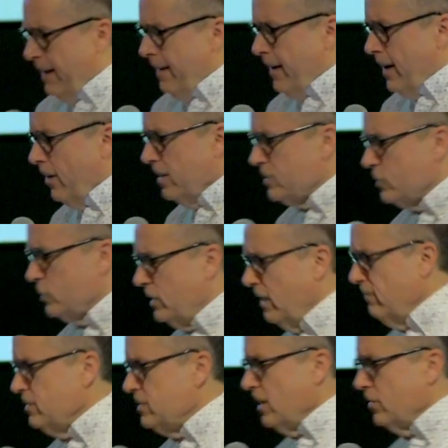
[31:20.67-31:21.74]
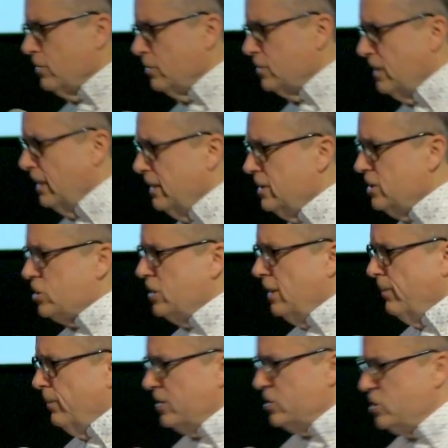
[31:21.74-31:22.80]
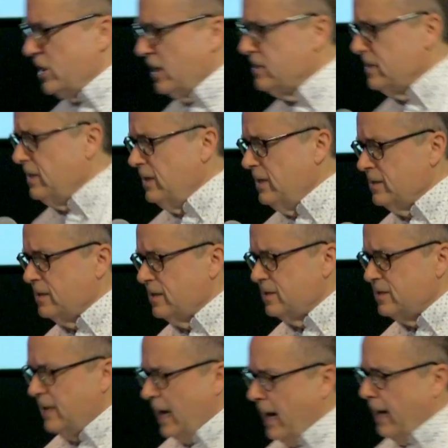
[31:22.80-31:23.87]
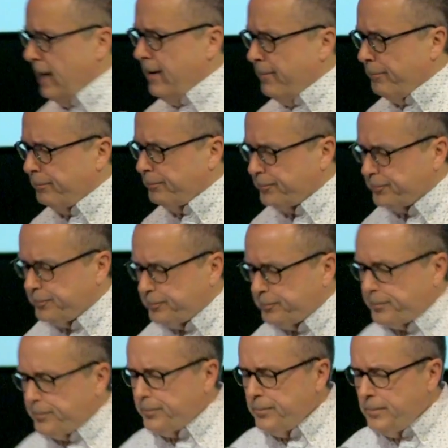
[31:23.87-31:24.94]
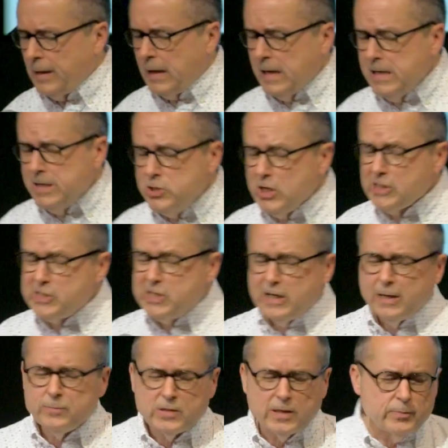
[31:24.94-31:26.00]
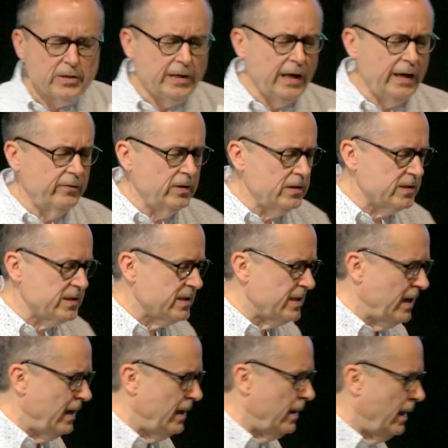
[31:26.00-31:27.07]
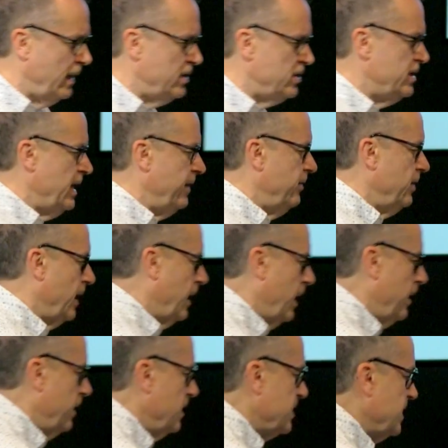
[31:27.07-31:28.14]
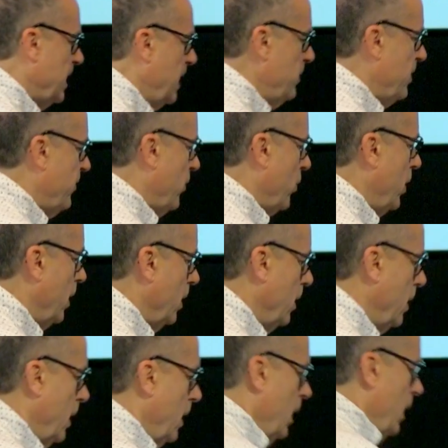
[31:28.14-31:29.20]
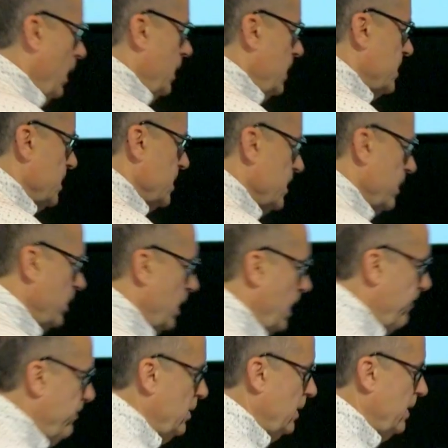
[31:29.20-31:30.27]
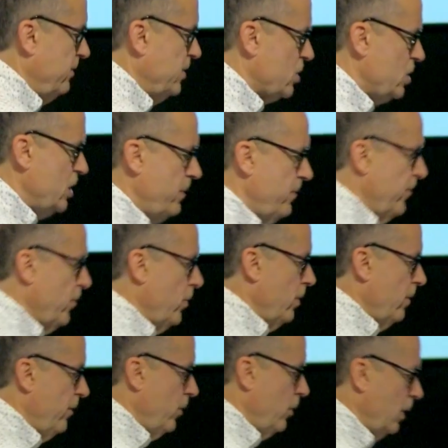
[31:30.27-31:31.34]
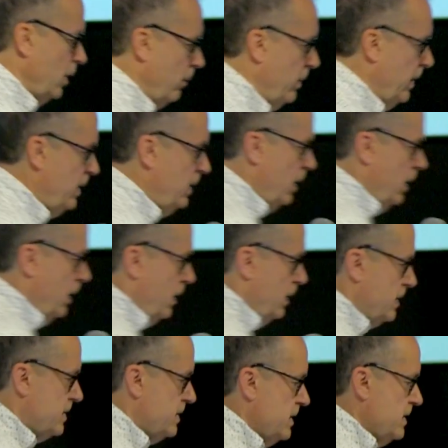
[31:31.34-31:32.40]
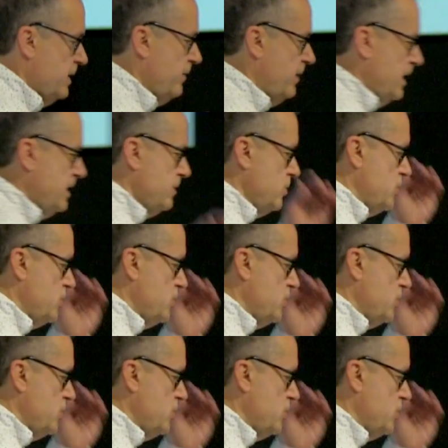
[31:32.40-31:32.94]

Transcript: All right, so David's out there tending sheep, and Jesse is his dad. And Jesse comes up to David and says, hey, David, I got an assignment for you. He says, I'm going to have you leave the sheep for a little bit. And he says, I've got some